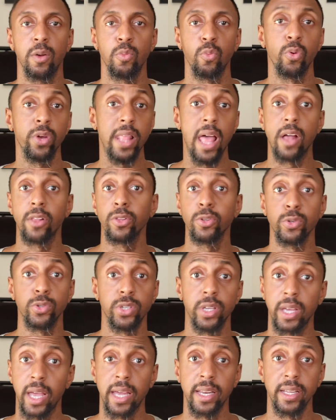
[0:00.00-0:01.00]
without
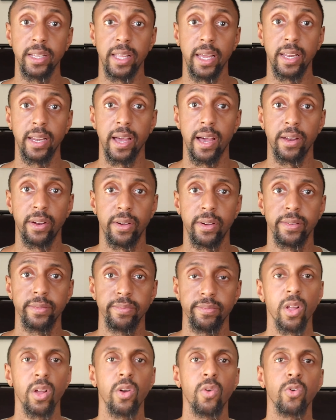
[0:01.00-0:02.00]
losing any data at all.
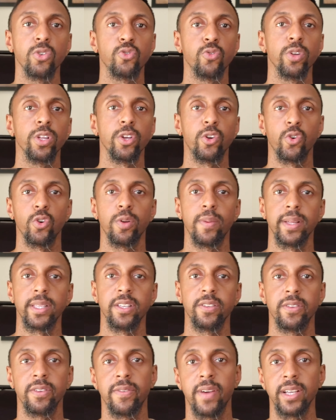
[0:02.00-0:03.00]
What's really cool about
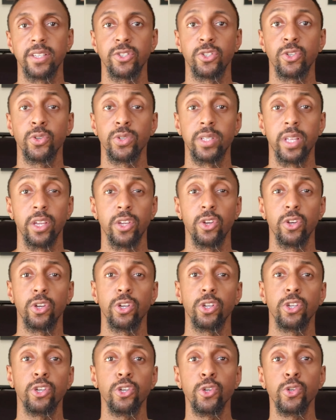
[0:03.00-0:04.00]
the device too is that you
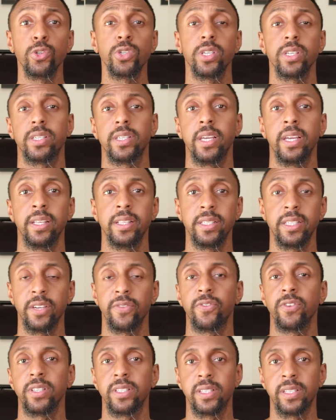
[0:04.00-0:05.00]
could use this in
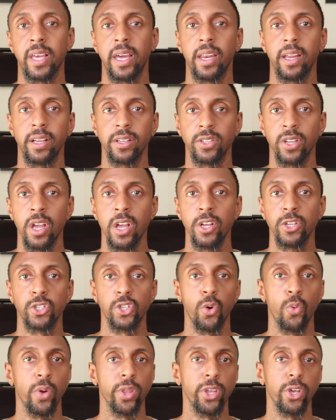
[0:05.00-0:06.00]
different settings.
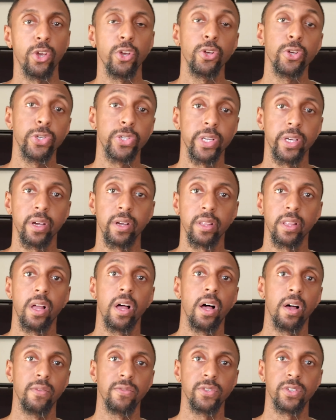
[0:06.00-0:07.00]
So whether you're using
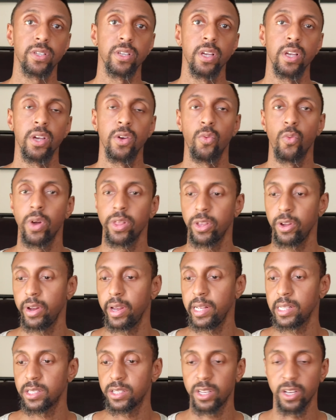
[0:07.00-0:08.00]
gloves, whether
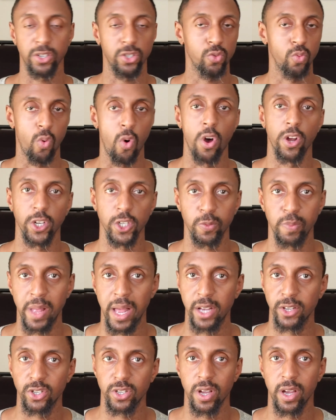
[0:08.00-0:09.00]
there's water
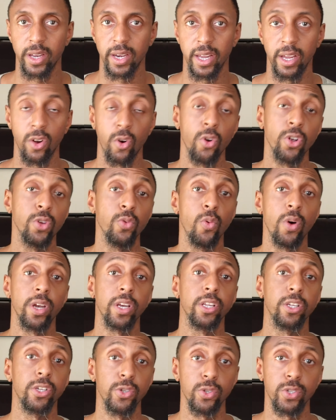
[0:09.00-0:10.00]
splashed on it, or you
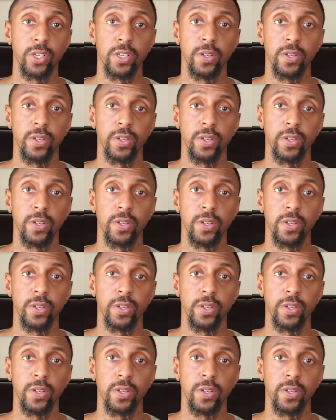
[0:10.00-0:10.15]
want to use